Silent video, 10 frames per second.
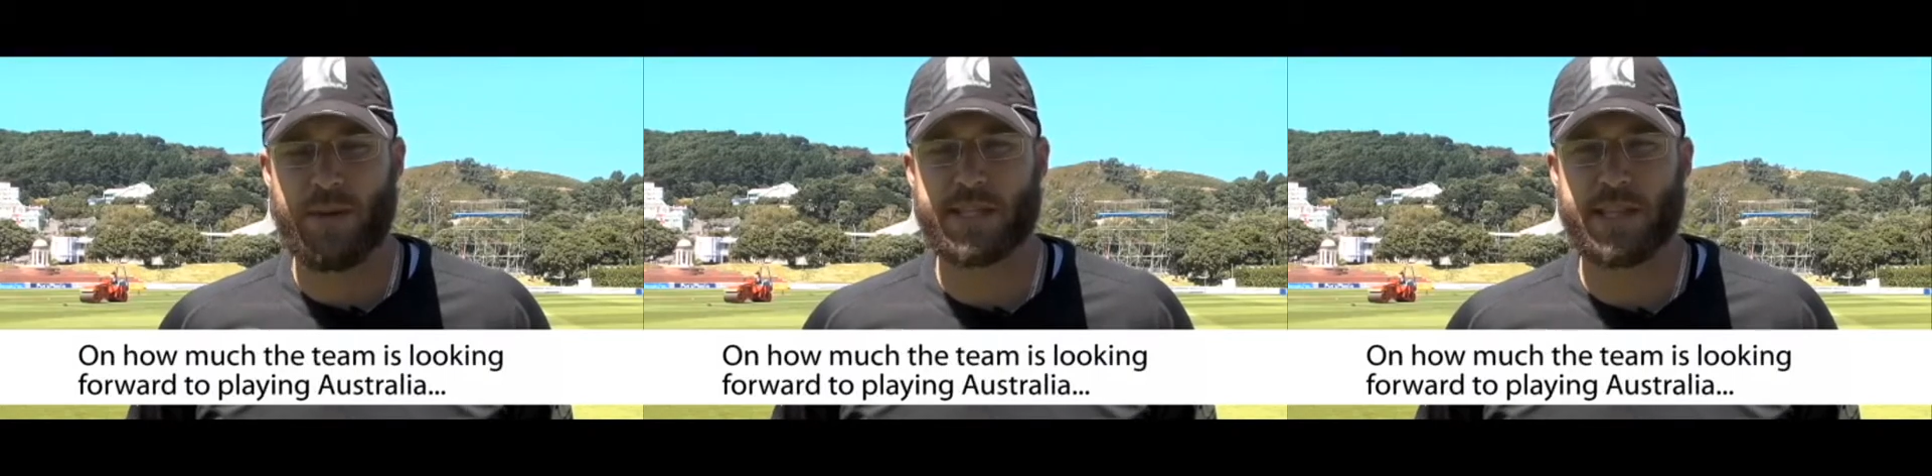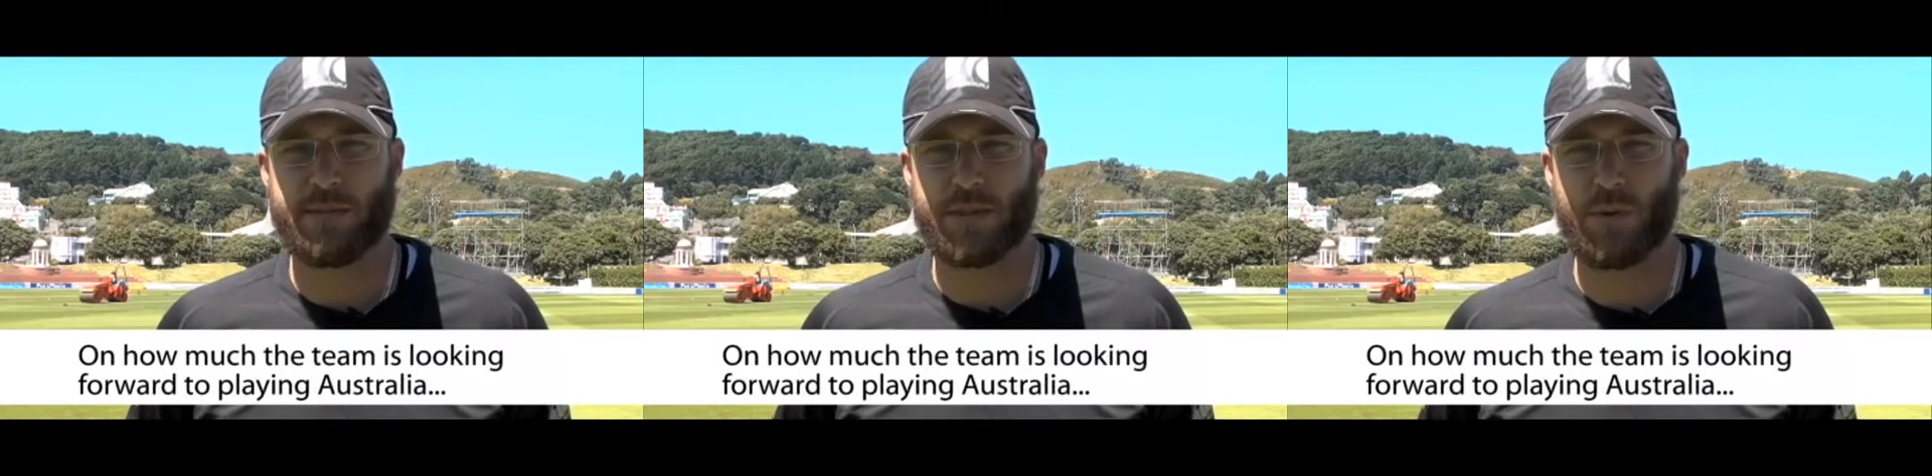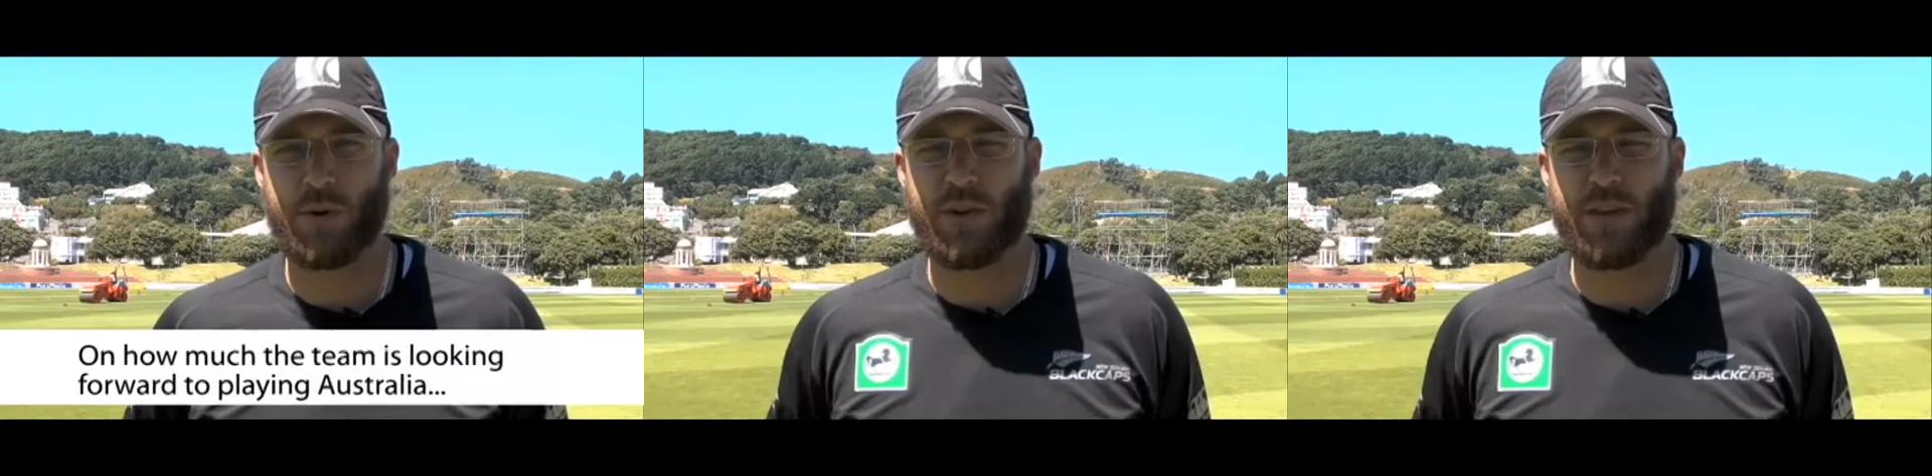best teams in the
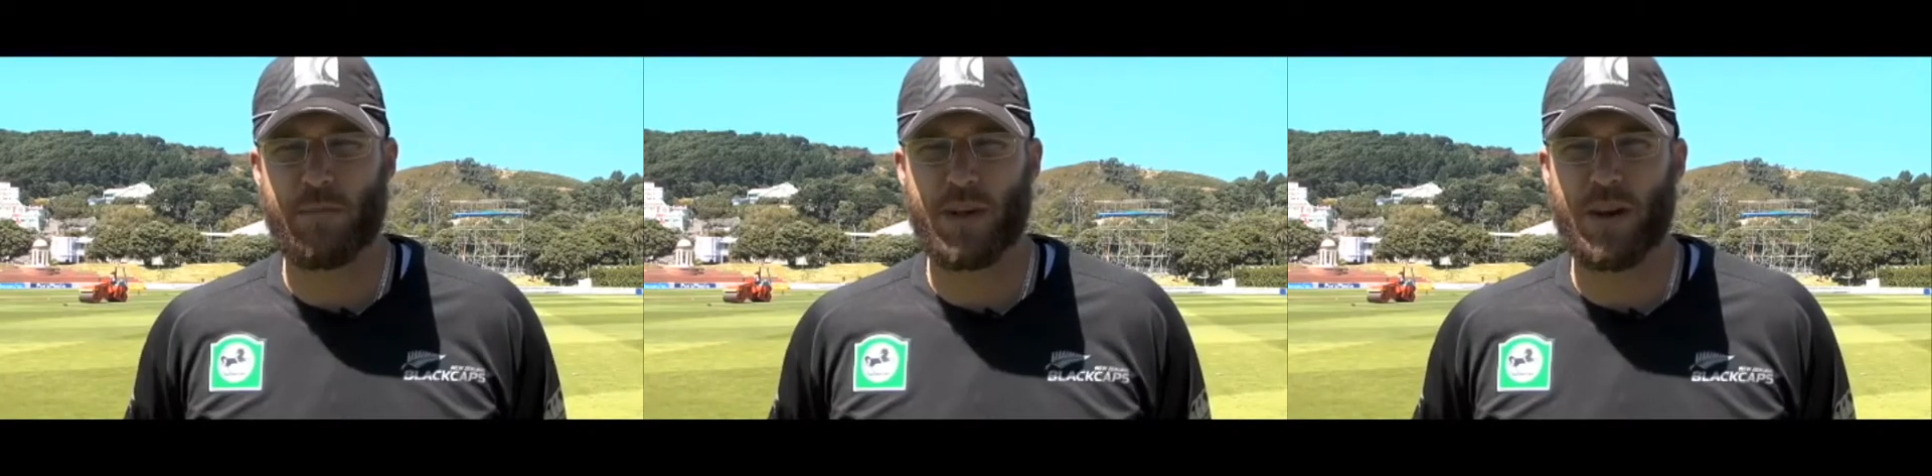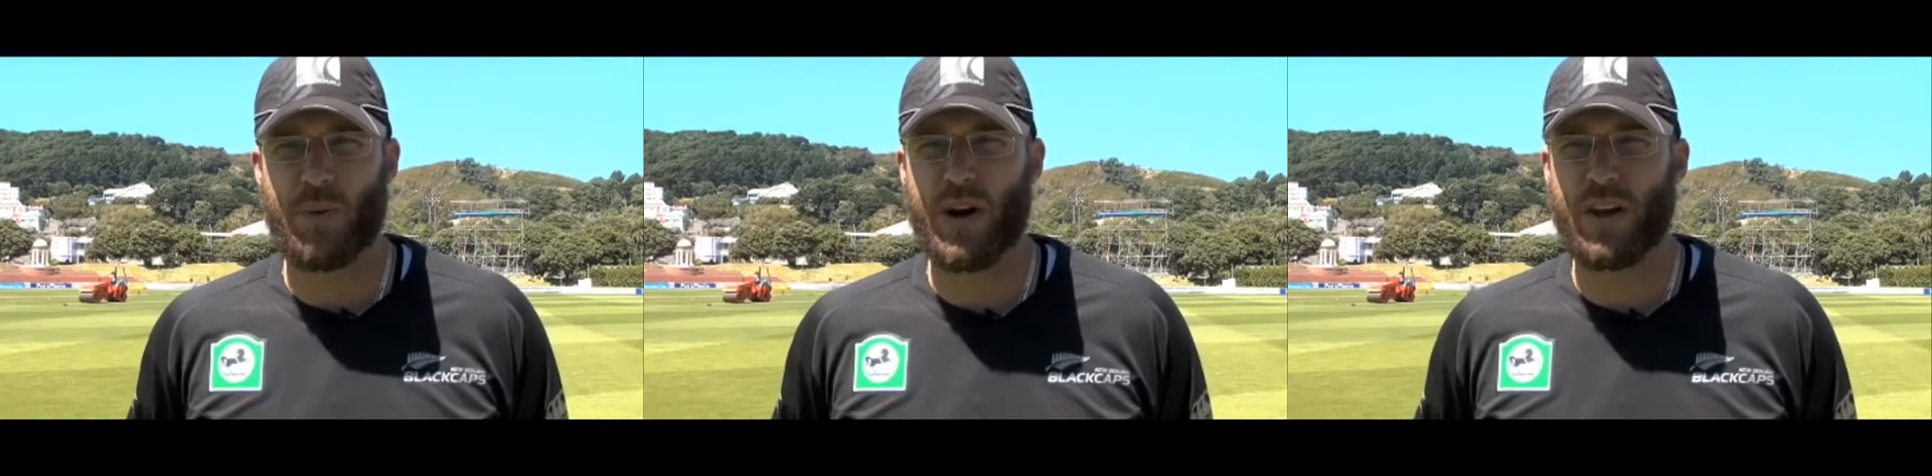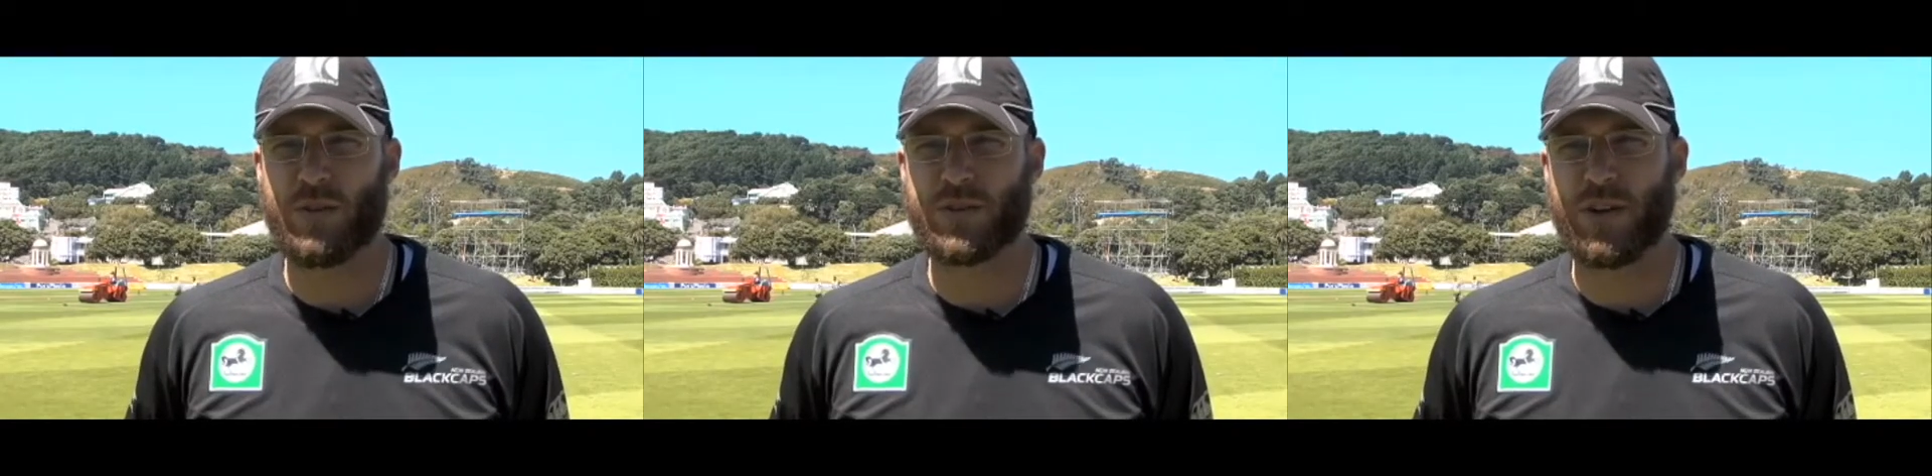world, and they've been that way a
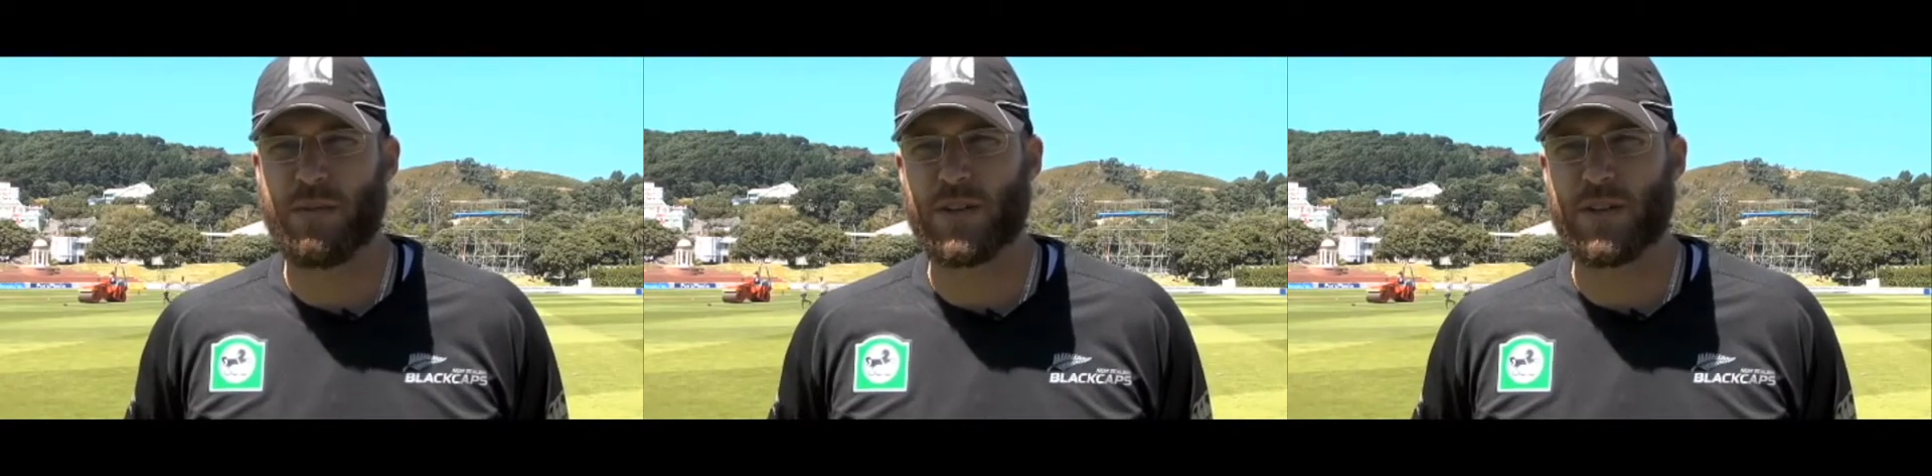long time.